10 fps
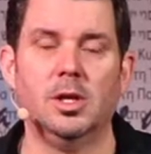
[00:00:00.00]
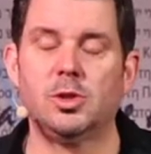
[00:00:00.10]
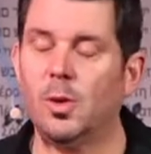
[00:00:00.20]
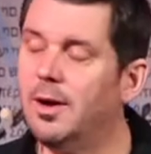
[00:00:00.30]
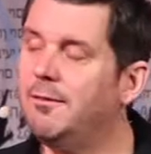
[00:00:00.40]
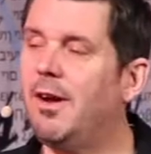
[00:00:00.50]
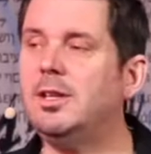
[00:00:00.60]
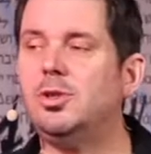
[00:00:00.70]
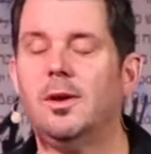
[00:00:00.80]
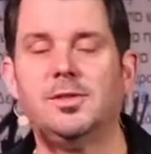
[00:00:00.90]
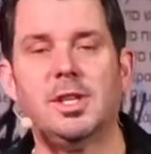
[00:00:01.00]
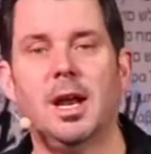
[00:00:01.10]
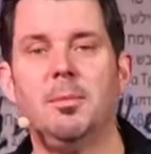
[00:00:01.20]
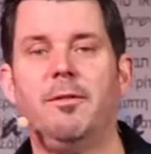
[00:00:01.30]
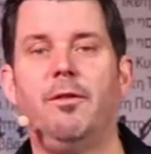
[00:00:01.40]
So I invite you, I've
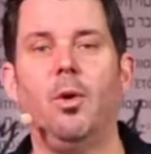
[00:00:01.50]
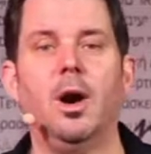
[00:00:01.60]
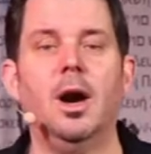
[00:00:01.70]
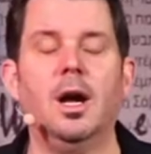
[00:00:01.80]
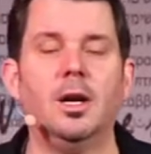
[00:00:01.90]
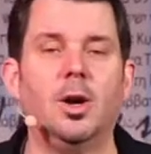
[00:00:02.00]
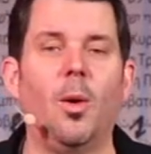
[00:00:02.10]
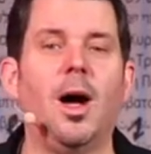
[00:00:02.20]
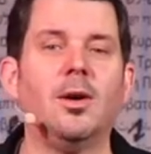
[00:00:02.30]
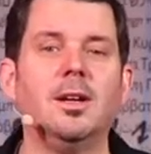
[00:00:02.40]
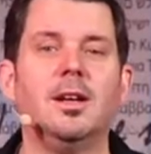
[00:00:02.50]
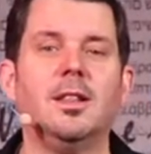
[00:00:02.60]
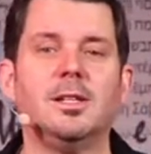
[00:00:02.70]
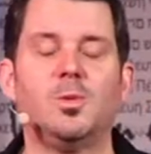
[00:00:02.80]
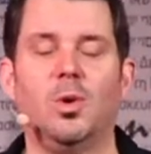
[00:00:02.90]
said it before, go out into
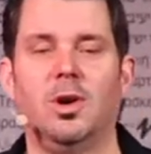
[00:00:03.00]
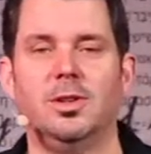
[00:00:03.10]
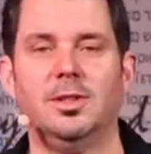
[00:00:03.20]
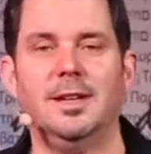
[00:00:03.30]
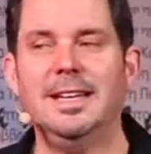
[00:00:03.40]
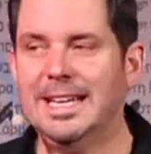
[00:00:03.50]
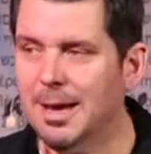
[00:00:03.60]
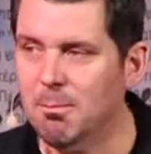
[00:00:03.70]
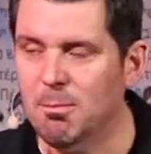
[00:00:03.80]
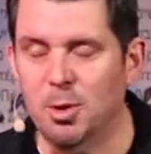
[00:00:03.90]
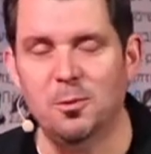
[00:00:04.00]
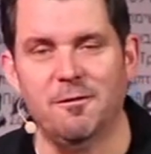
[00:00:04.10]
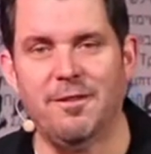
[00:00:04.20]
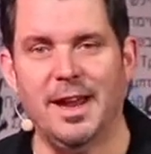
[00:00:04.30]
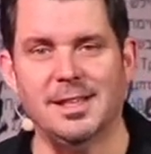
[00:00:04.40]
this world. Get
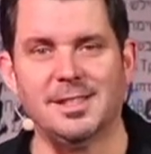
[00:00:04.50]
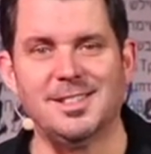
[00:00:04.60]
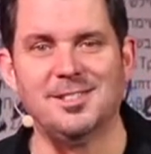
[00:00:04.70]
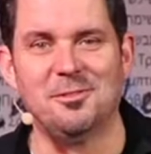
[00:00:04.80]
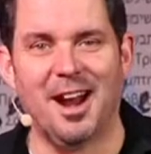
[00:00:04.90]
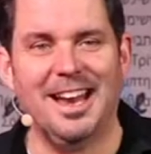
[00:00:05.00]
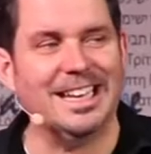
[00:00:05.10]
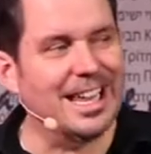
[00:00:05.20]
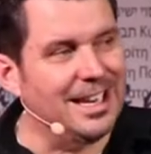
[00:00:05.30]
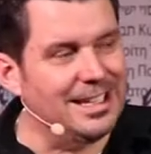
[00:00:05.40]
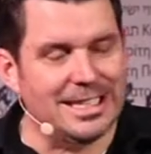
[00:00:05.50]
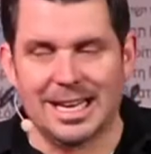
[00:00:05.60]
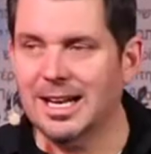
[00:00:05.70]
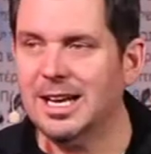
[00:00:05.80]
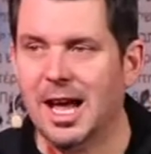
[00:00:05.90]
moon faced, right? Get,
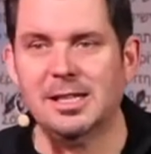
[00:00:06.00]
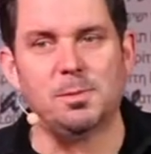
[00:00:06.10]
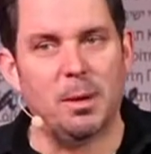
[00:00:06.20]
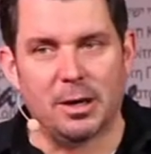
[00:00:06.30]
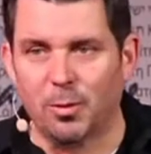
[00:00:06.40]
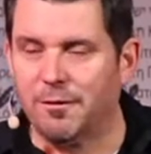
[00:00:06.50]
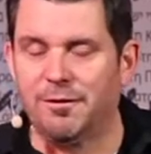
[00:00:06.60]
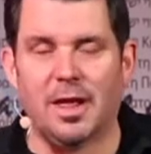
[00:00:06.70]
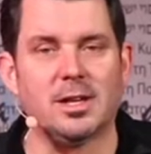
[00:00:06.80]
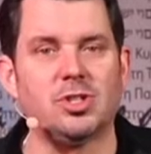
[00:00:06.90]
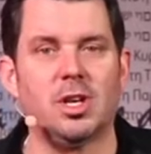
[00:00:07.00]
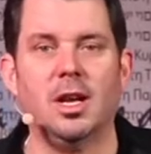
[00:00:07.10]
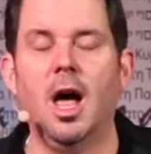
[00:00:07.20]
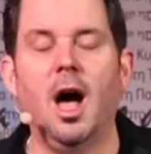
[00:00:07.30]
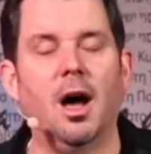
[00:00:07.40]
get a nice big
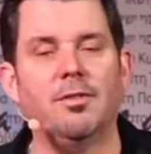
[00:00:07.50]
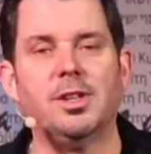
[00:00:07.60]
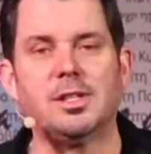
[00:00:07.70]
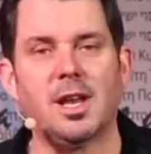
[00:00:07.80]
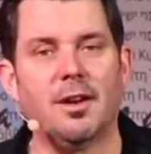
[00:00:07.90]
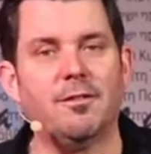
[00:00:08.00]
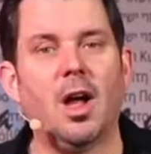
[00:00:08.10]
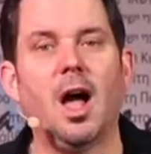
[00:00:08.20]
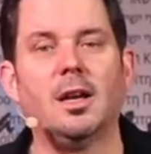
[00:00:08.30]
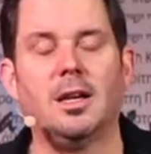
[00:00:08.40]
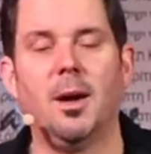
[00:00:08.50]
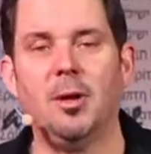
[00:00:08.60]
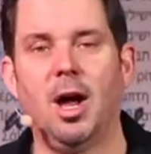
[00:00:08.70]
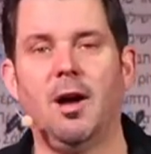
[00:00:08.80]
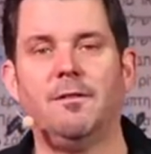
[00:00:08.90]
reflection of the Son of God
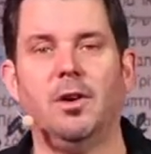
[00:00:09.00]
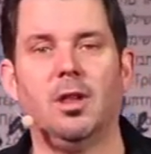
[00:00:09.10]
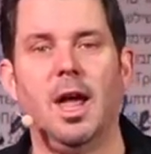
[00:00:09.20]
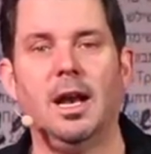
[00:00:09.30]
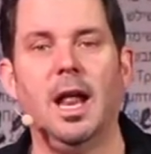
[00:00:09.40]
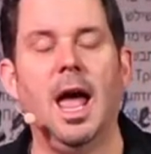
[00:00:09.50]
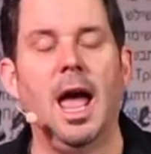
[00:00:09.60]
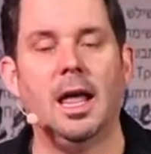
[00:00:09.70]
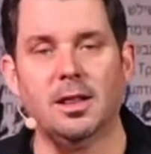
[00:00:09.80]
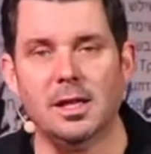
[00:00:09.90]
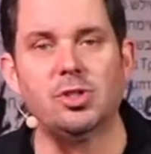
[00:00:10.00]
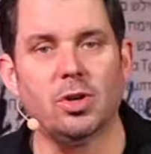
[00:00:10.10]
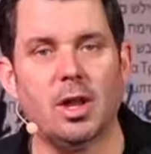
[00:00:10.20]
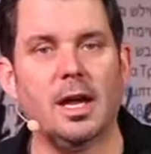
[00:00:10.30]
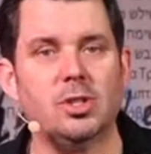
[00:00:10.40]
coming off your light. And let
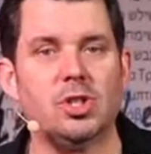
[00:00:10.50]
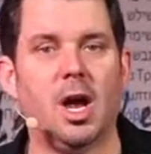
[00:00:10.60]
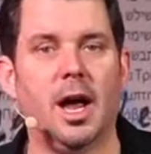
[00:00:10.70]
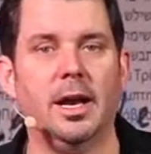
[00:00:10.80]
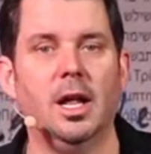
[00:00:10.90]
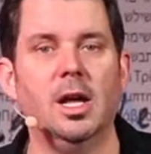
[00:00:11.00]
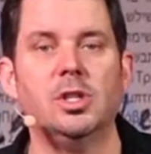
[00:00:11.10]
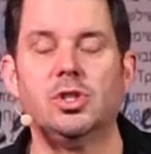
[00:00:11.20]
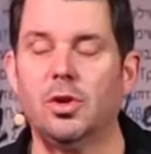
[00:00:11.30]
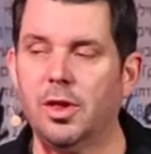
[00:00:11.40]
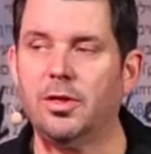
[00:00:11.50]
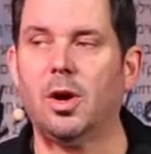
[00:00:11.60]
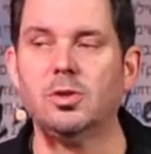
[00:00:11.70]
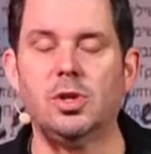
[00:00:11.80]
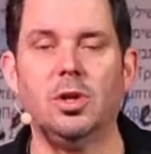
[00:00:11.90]
your light shine so that
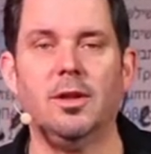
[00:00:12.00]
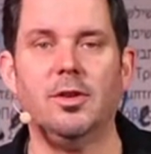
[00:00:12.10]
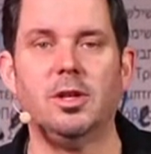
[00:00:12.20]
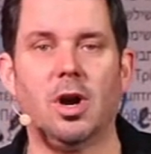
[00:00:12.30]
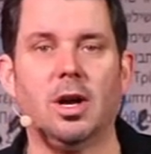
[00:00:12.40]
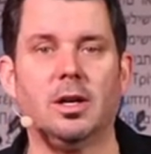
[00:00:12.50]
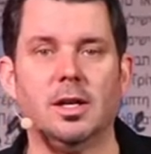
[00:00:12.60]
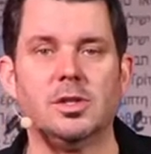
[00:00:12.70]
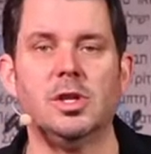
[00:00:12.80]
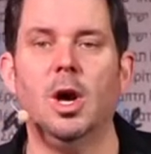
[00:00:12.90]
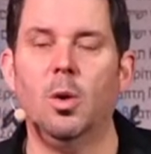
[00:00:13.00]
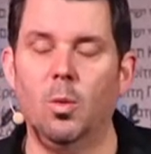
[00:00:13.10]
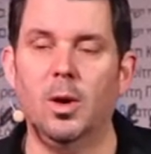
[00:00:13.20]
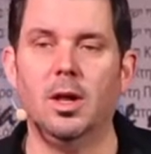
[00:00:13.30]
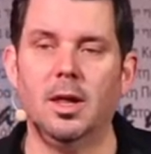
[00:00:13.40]
those who live in darkness
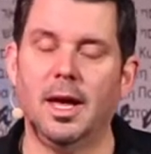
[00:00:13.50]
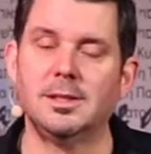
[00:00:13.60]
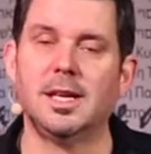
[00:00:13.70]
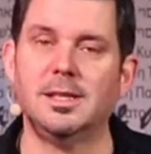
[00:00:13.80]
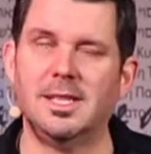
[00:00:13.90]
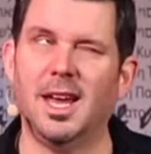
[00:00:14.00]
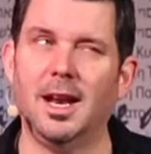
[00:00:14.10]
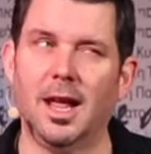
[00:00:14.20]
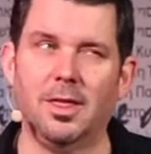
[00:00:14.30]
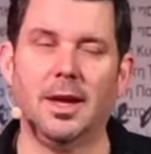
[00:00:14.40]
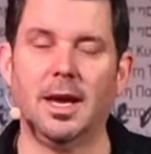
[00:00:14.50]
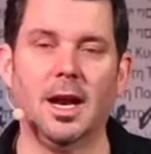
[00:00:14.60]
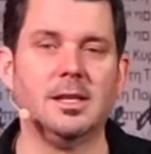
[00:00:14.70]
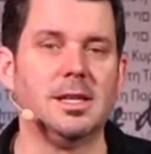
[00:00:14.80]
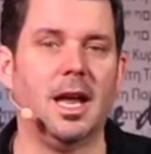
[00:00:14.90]
will, as I said, I think
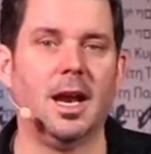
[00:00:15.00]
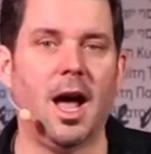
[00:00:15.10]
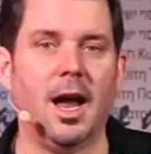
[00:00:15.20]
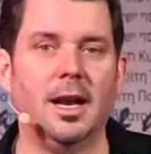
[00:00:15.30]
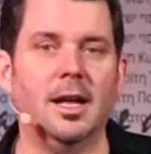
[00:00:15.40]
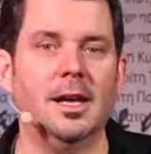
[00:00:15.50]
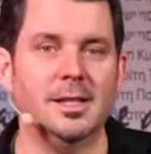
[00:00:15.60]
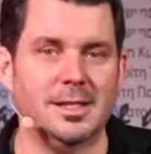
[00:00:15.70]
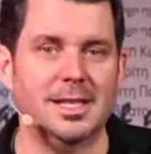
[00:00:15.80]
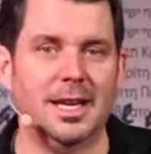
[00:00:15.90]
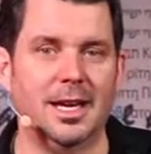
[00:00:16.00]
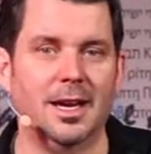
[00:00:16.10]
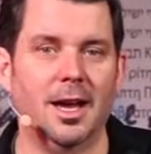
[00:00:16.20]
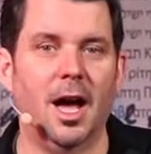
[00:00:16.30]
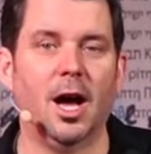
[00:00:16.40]
in Isaiah 9,
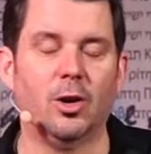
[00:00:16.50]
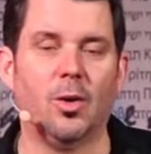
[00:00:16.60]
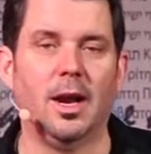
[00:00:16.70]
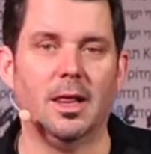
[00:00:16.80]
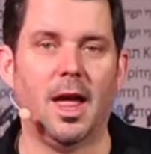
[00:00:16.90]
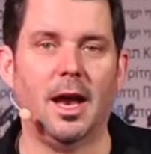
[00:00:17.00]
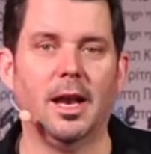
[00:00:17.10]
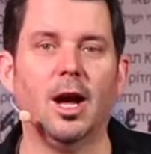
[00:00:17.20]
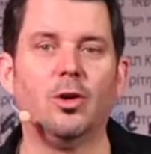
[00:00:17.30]
see a great light.